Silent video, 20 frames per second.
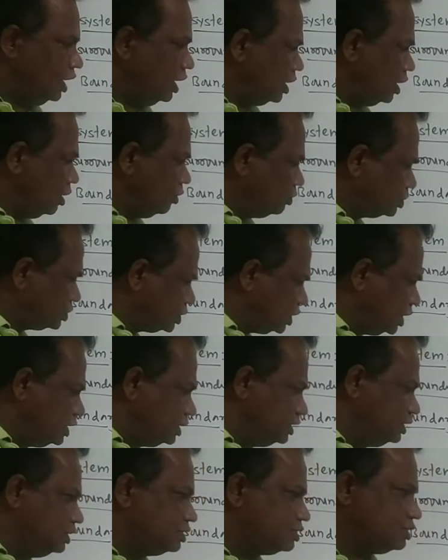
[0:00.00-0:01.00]
and
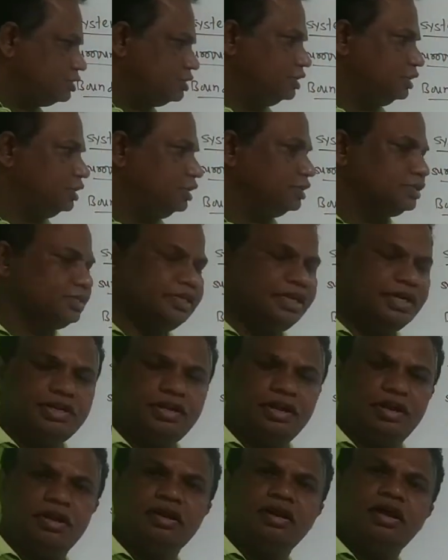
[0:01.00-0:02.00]
outside this
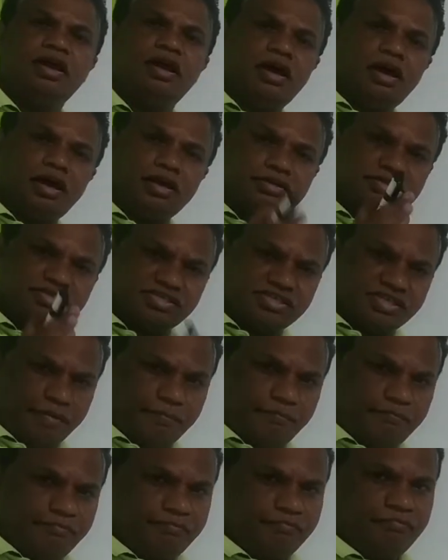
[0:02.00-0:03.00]
cylinder are
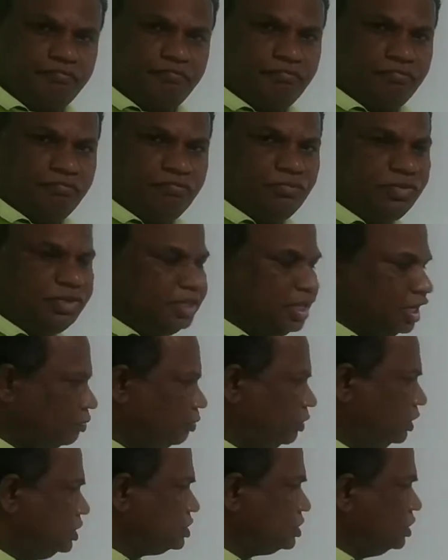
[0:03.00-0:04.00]
same.
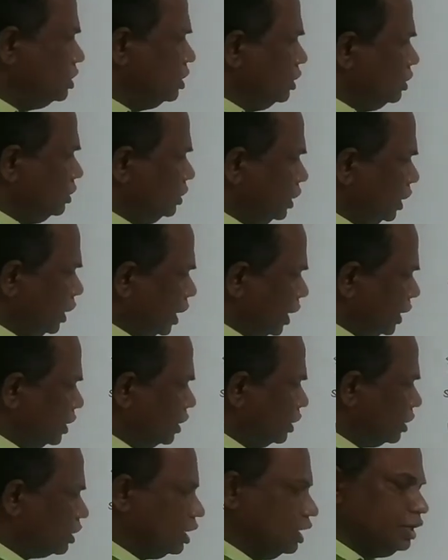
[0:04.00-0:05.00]
That means the
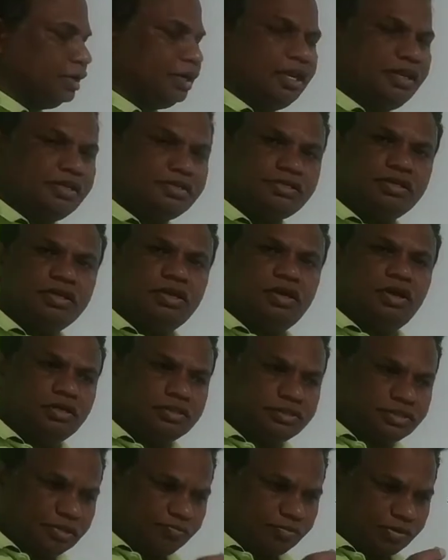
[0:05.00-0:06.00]
air contains
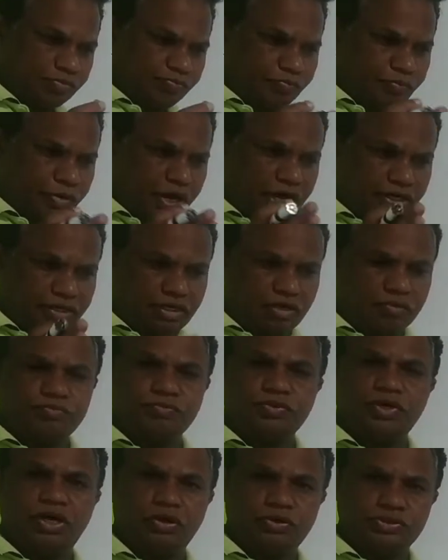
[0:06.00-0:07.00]
some part
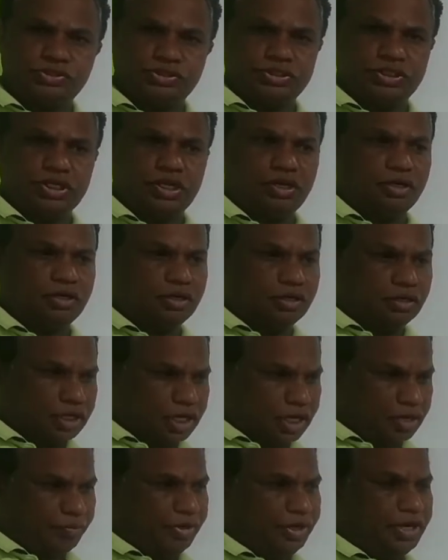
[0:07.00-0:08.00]
of oxygen,
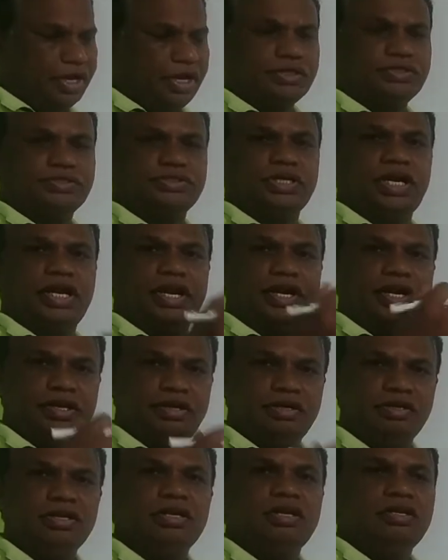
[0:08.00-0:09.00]
carbon
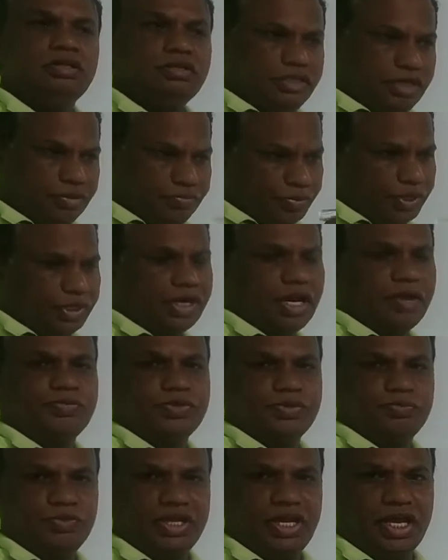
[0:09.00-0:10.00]
dioxide, different
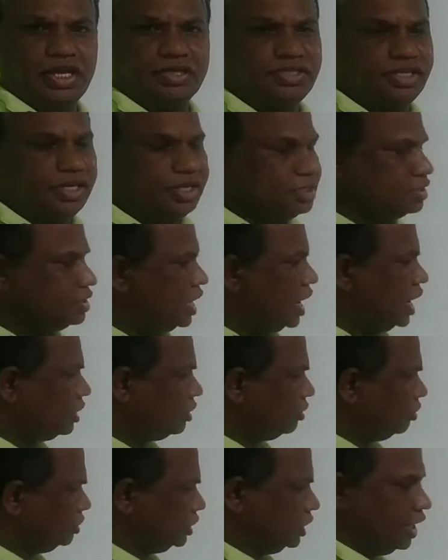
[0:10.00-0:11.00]
types of the gases,
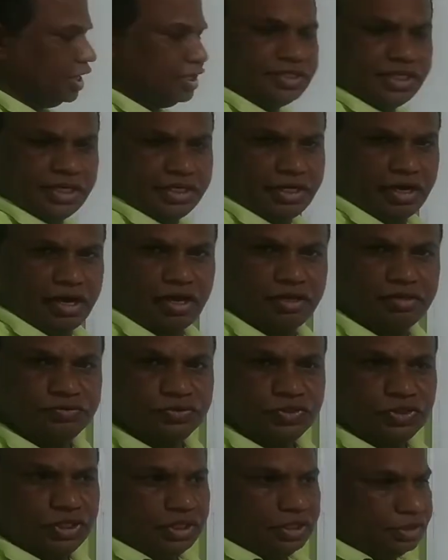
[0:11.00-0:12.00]
nitrogen, etc.
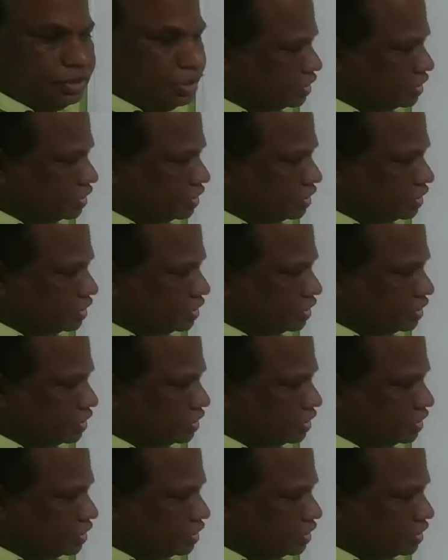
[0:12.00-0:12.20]
The